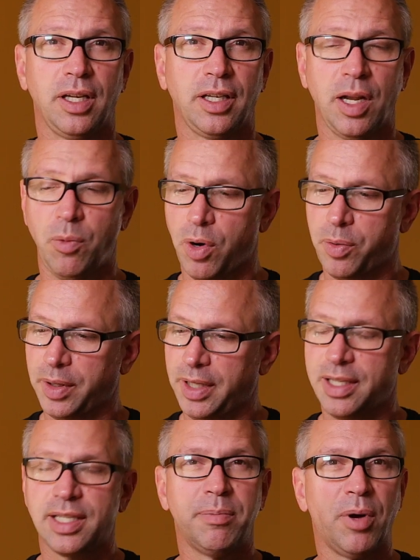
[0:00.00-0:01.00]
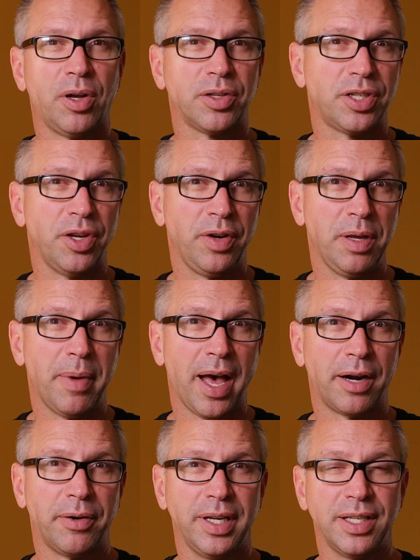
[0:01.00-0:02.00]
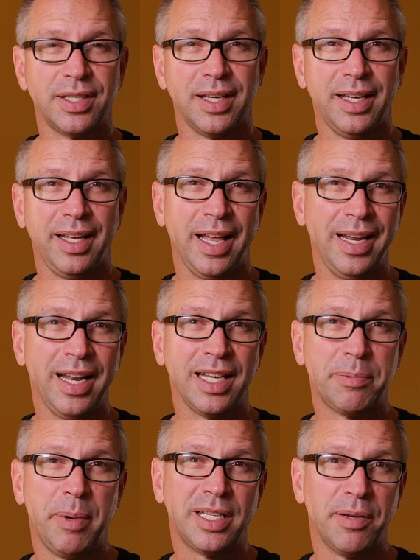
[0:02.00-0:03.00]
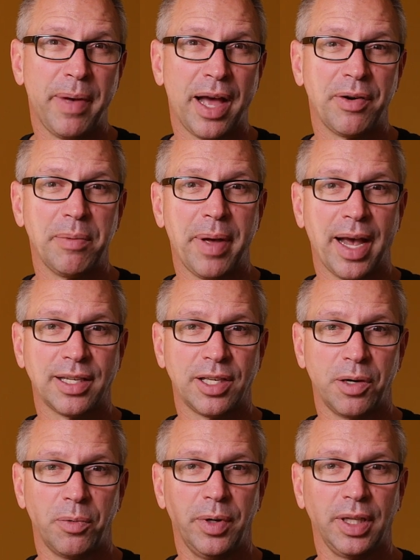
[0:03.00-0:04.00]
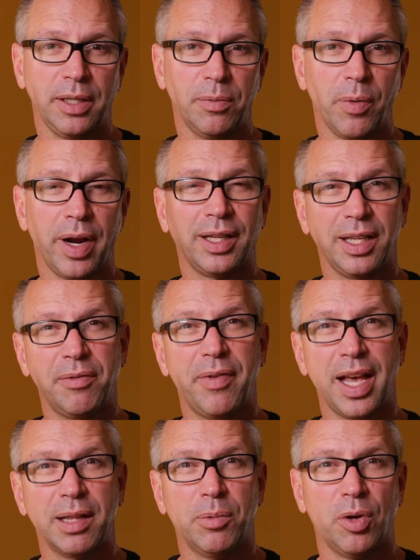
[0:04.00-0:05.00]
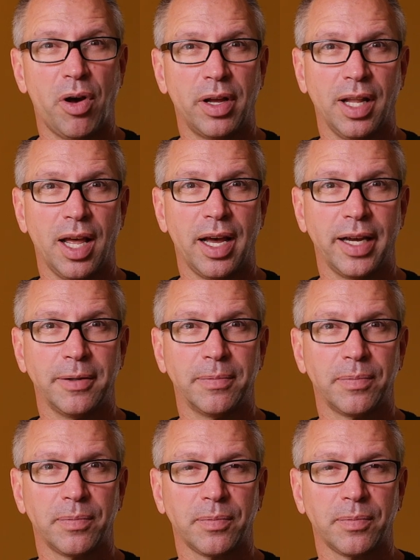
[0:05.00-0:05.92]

can work with these small Sony batteries and inexpensive battery packs that are really readily available online.